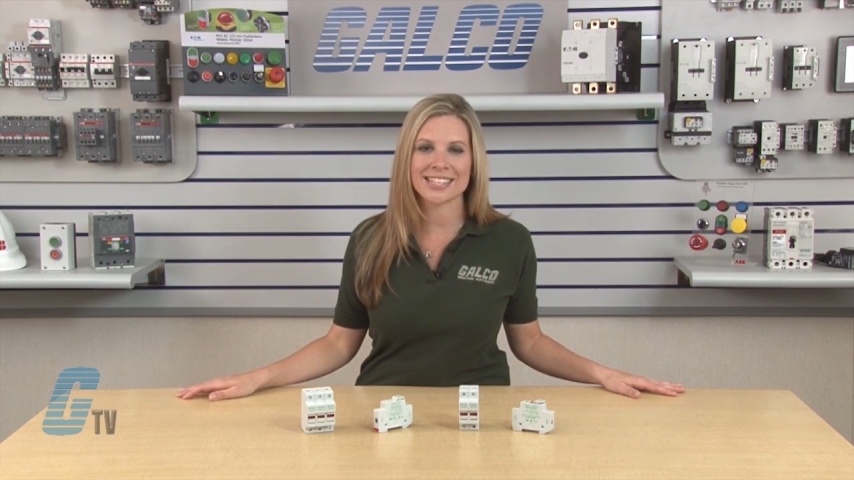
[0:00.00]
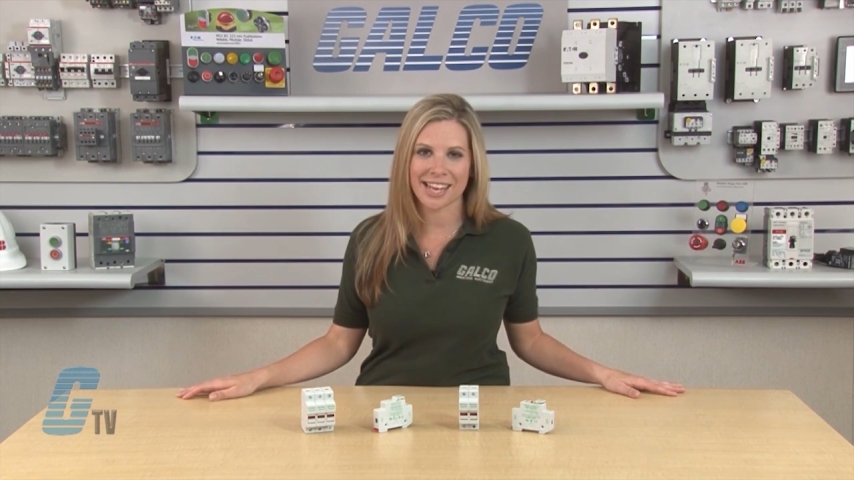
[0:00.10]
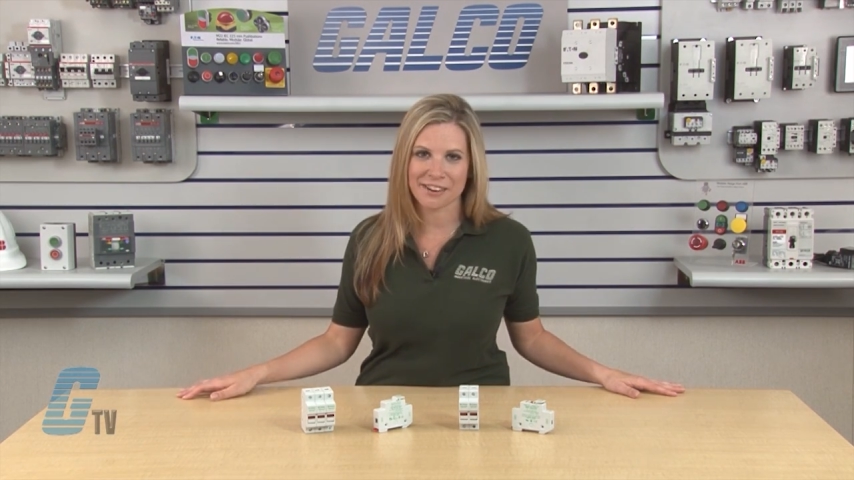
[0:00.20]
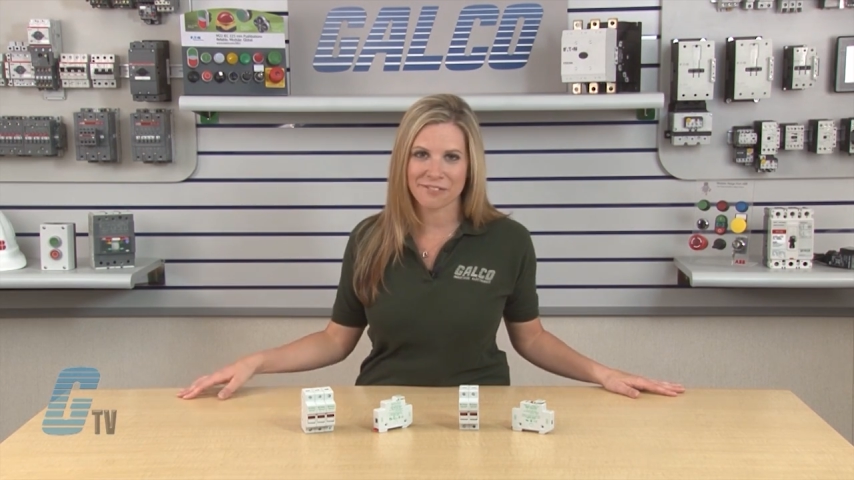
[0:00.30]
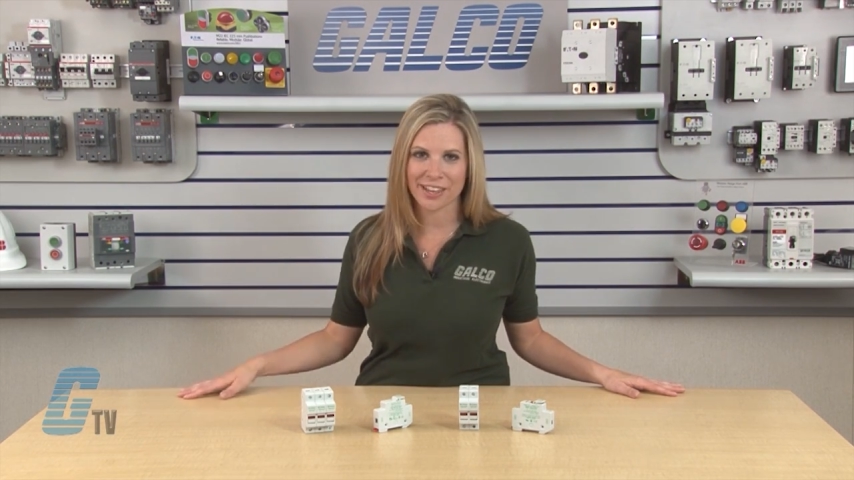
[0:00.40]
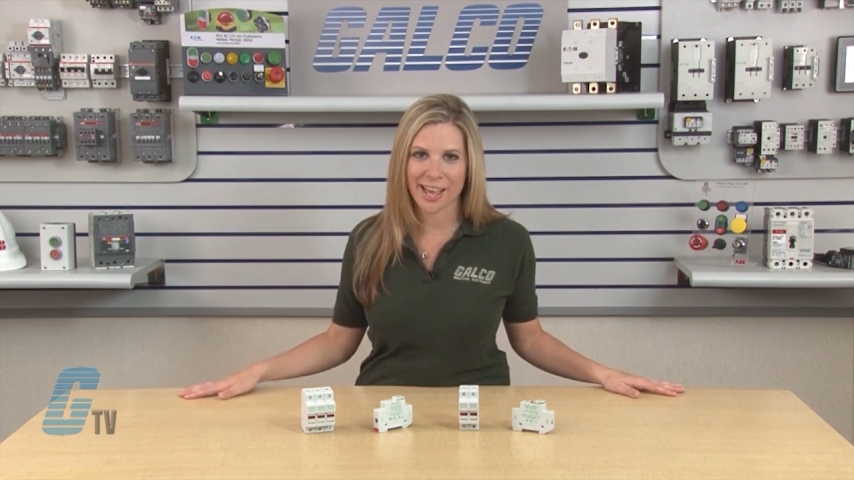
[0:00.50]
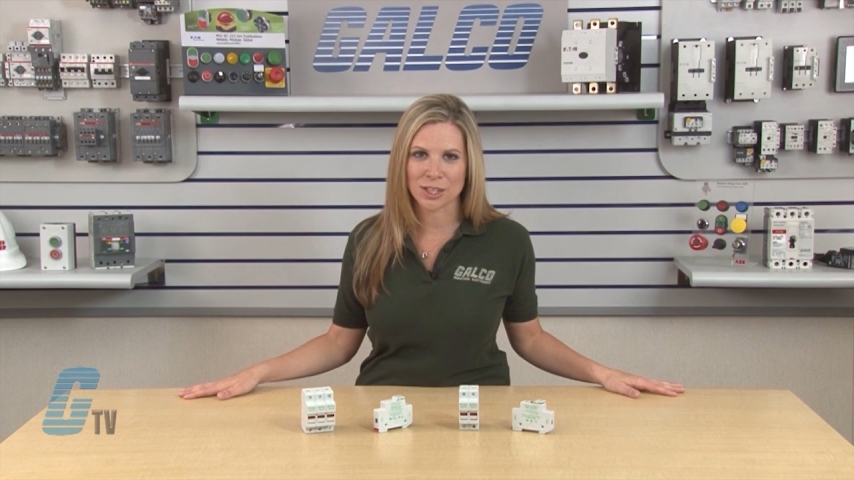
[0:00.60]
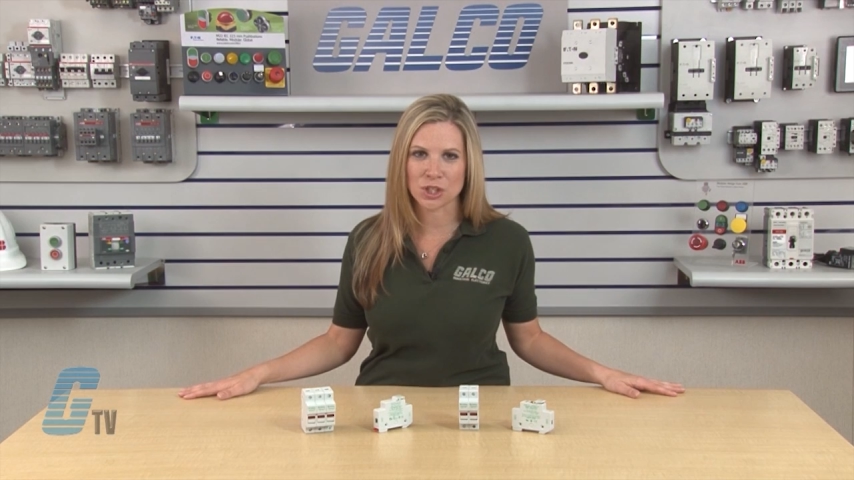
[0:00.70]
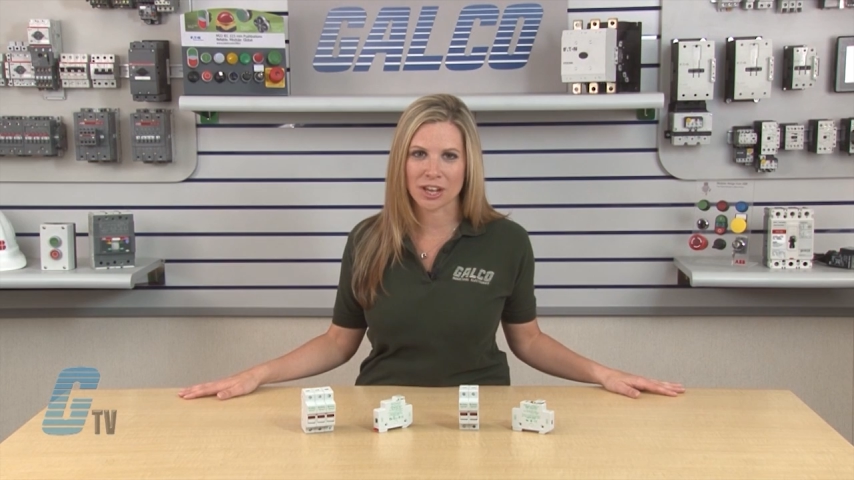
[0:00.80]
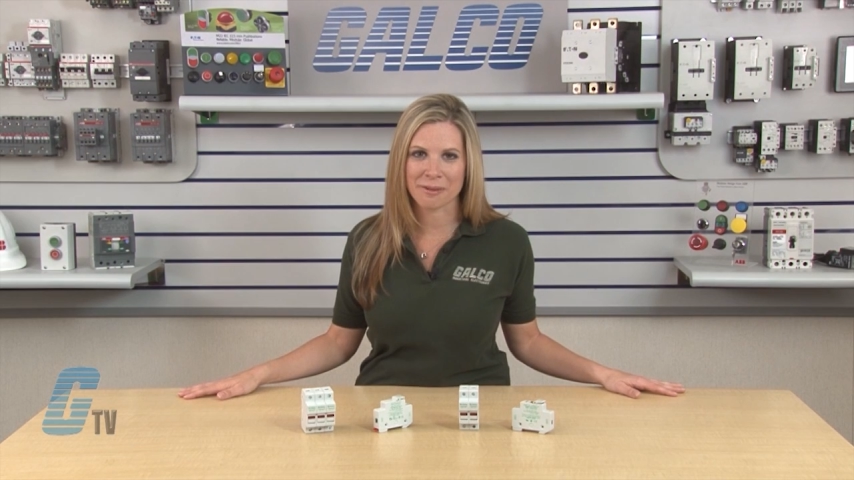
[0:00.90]

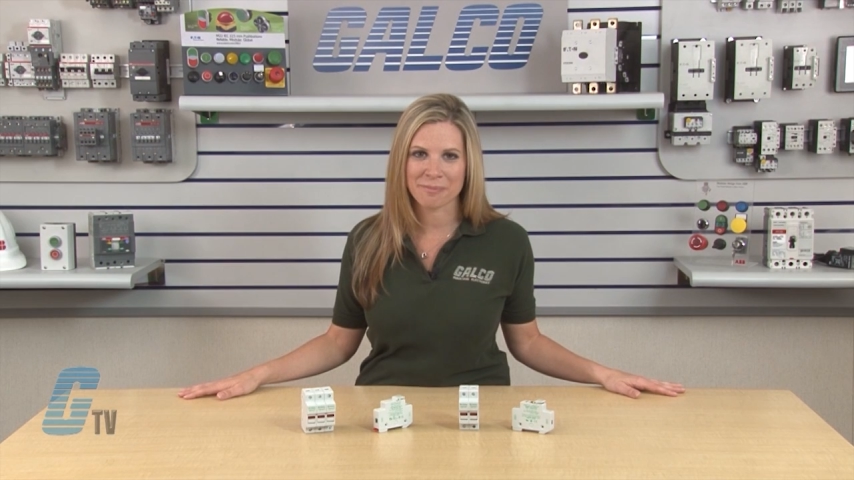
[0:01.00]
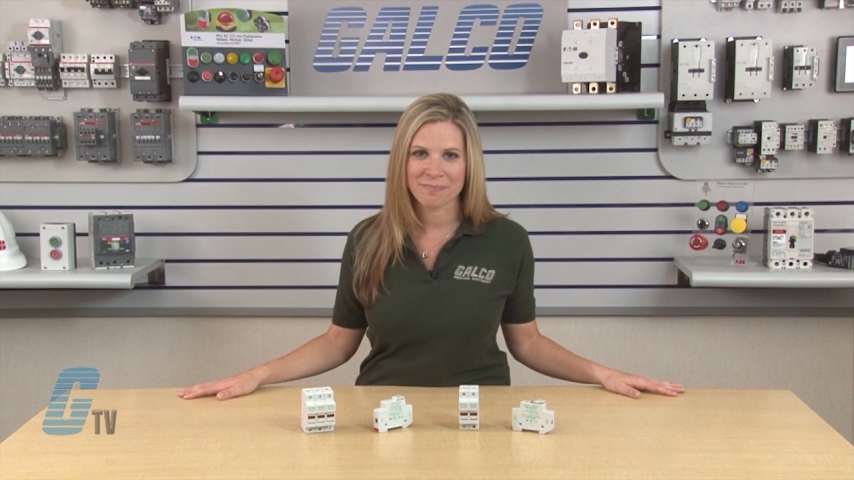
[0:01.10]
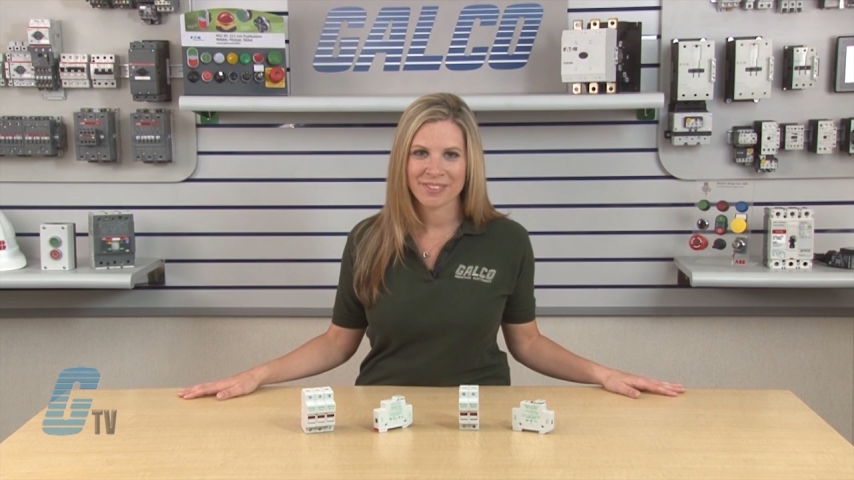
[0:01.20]
identification.